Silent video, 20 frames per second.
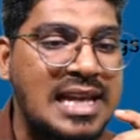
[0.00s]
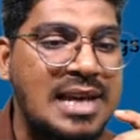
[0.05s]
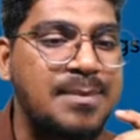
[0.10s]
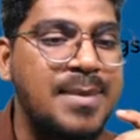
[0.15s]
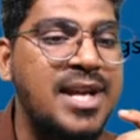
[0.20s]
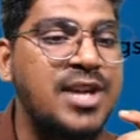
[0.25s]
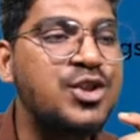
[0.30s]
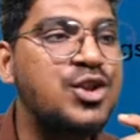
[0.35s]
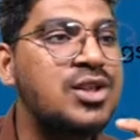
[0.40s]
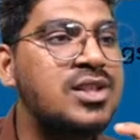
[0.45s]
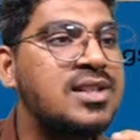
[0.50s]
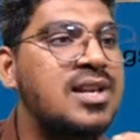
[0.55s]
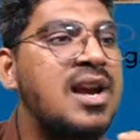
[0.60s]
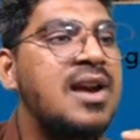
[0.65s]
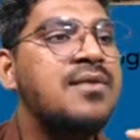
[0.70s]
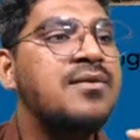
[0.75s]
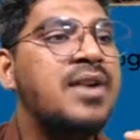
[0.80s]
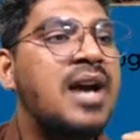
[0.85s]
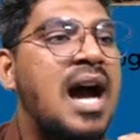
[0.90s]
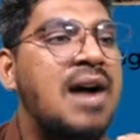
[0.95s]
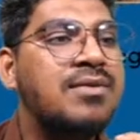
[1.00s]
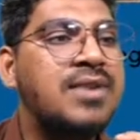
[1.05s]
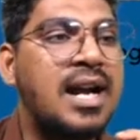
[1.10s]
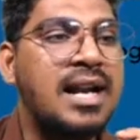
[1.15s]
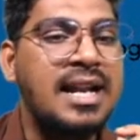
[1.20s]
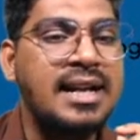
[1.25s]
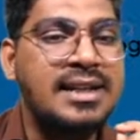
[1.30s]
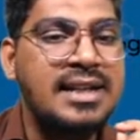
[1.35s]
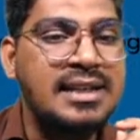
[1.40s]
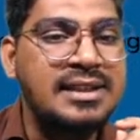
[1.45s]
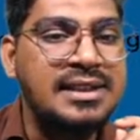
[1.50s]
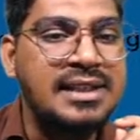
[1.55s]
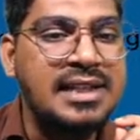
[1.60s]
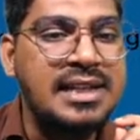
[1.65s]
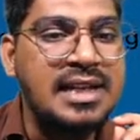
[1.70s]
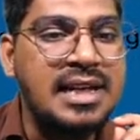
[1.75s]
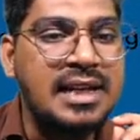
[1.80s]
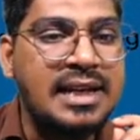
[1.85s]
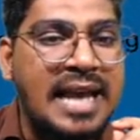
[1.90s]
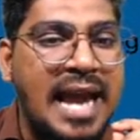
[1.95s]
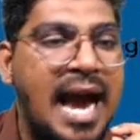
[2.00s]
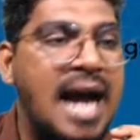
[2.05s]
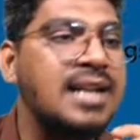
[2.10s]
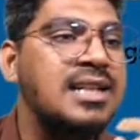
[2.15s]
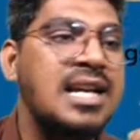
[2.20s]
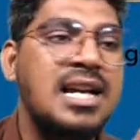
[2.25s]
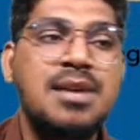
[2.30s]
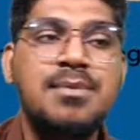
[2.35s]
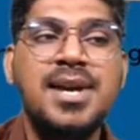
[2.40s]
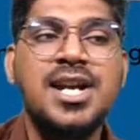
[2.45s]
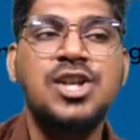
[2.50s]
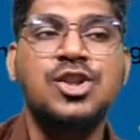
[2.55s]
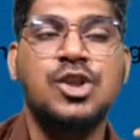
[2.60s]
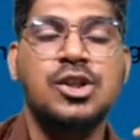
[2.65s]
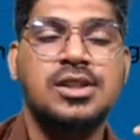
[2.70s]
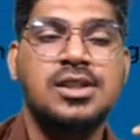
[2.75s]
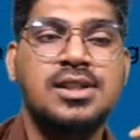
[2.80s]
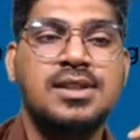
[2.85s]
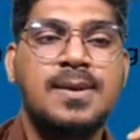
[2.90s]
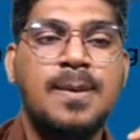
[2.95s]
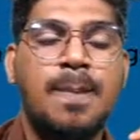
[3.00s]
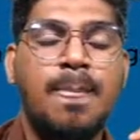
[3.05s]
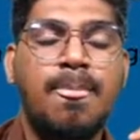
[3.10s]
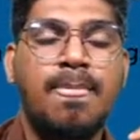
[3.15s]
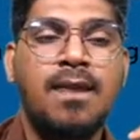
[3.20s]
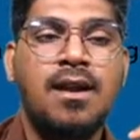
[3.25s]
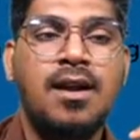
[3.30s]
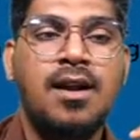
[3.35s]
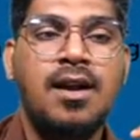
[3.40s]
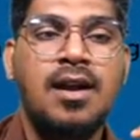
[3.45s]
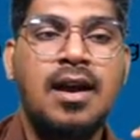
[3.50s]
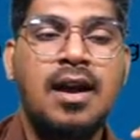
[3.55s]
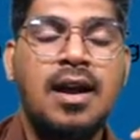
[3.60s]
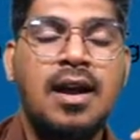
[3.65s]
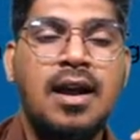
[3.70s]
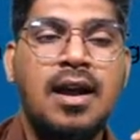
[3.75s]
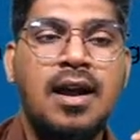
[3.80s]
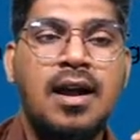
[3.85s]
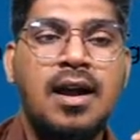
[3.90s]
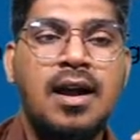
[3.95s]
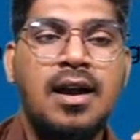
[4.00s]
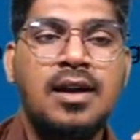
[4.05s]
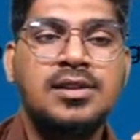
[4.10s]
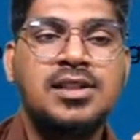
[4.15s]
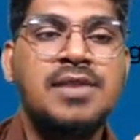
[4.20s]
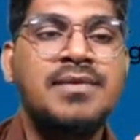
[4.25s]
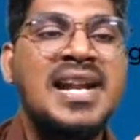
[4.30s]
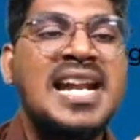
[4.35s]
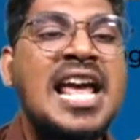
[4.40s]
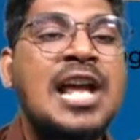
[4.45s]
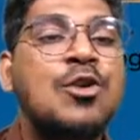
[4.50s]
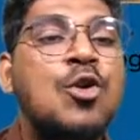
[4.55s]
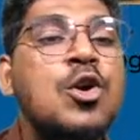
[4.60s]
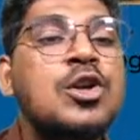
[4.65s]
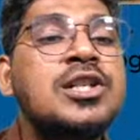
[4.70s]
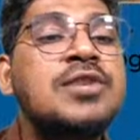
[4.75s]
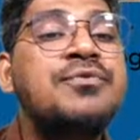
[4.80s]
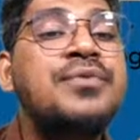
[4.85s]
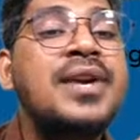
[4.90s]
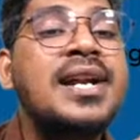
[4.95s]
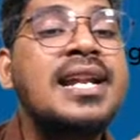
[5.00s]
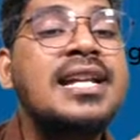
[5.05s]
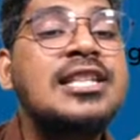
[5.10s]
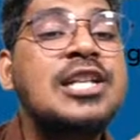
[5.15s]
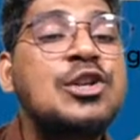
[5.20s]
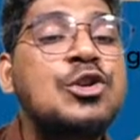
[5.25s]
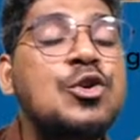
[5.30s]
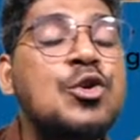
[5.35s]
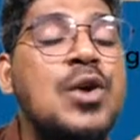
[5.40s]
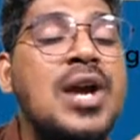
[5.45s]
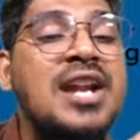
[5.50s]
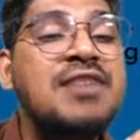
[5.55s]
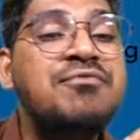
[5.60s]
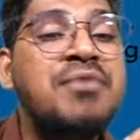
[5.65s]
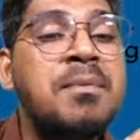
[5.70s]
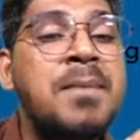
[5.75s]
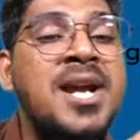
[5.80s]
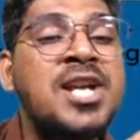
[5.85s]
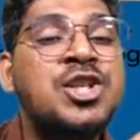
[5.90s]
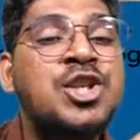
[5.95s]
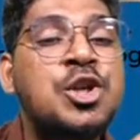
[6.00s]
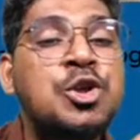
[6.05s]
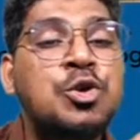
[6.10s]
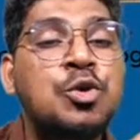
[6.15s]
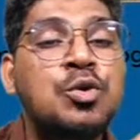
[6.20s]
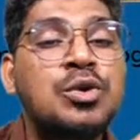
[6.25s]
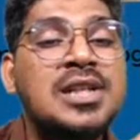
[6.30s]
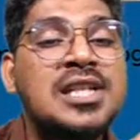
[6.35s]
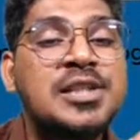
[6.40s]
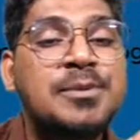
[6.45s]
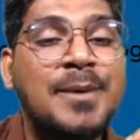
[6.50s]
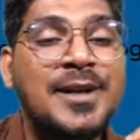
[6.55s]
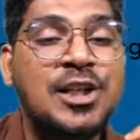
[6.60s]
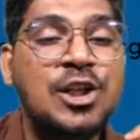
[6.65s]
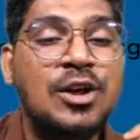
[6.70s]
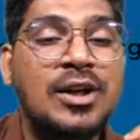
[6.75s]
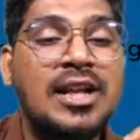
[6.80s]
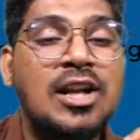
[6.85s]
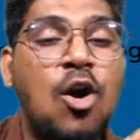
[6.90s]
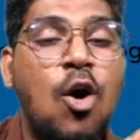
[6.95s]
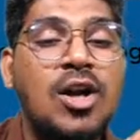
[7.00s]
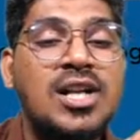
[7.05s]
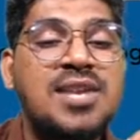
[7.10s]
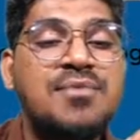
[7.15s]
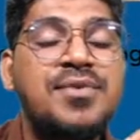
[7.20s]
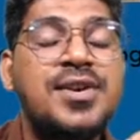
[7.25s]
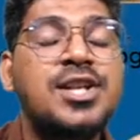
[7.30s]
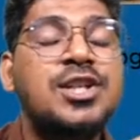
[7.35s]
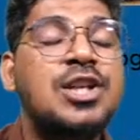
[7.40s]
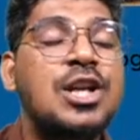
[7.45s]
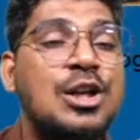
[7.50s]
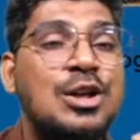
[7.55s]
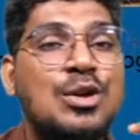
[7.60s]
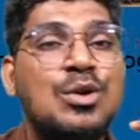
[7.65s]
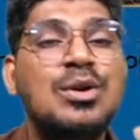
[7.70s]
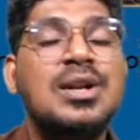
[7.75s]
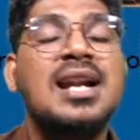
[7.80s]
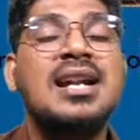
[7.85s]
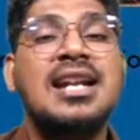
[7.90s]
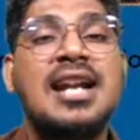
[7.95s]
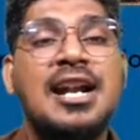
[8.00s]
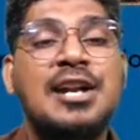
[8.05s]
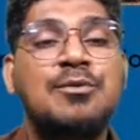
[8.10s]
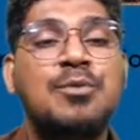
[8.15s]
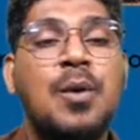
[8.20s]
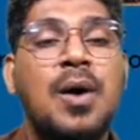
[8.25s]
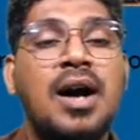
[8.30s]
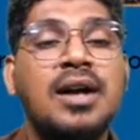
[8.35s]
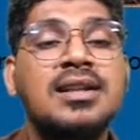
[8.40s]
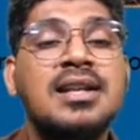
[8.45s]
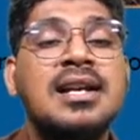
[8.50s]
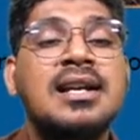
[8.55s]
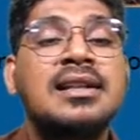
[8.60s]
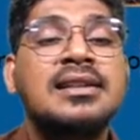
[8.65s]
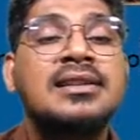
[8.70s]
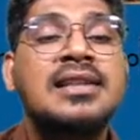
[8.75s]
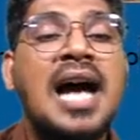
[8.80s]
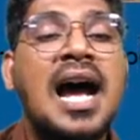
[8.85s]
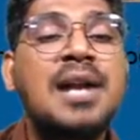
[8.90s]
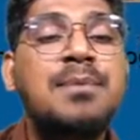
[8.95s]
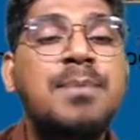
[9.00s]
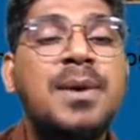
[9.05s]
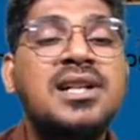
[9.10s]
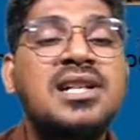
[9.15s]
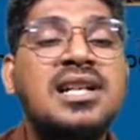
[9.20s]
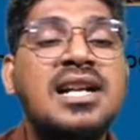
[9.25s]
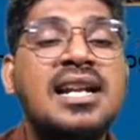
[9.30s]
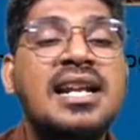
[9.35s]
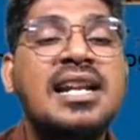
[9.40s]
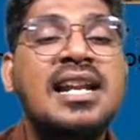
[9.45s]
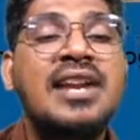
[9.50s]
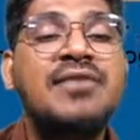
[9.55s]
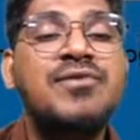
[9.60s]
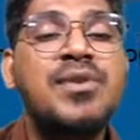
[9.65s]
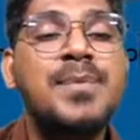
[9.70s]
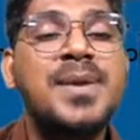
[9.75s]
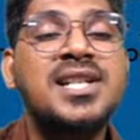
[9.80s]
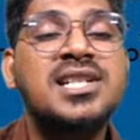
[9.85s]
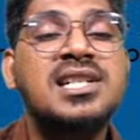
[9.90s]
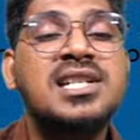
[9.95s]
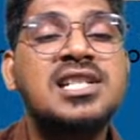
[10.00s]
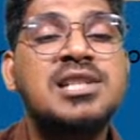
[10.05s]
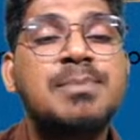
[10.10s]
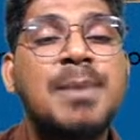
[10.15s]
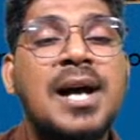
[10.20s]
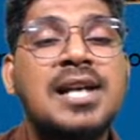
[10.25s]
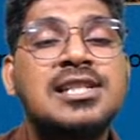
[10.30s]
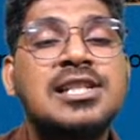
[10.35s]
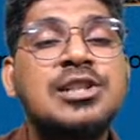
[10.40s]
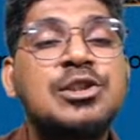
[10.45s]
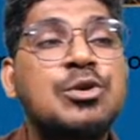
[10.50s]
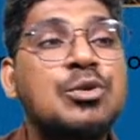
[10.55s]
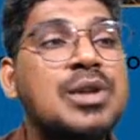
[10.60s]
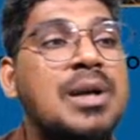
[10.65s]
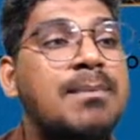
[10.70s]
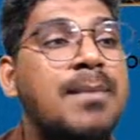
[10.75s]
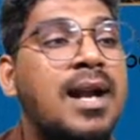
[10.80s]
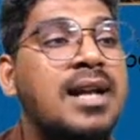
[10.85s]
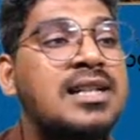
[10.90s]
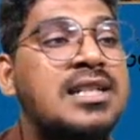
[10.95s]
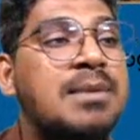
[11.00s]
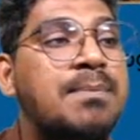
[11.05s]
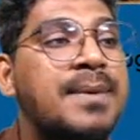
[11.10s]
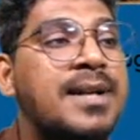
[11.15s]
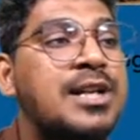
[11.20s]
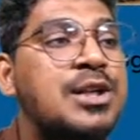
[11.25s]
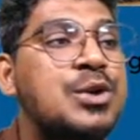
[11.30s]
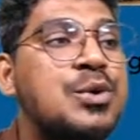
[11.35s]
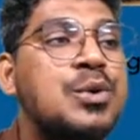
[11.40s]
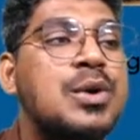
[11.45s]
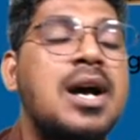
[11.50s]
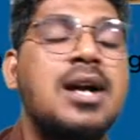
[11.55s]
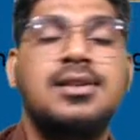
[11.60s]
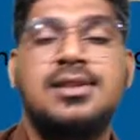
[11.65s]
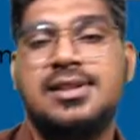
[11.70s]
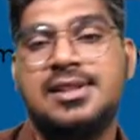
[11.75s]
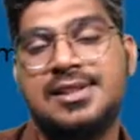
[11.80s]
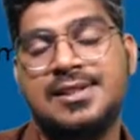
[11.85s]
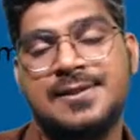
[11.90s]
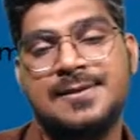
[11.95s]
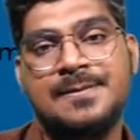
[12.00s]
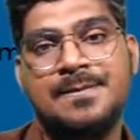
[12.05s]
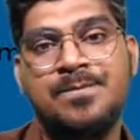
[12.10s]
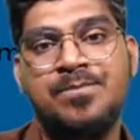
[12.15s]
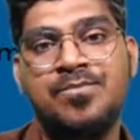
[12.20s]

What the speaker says: images, we have collecting the cat images. So when I are going to feeding the new information to this particular artificial neural network, that particular information is passing to the multiple neurons.